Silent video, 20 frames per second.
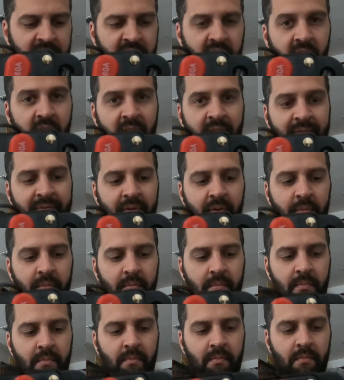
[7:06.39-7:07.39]
off,
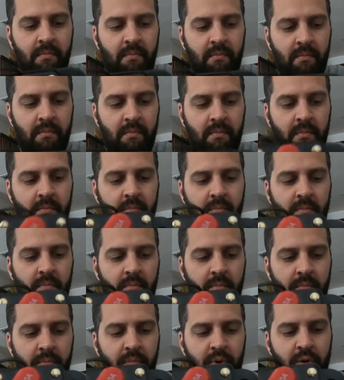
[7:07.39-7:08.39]

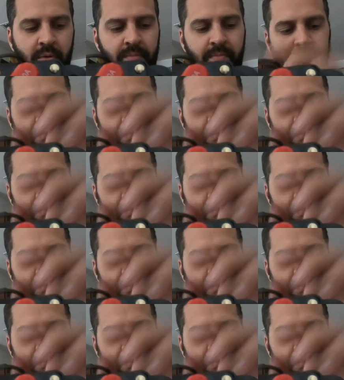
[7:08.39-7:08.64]
boop,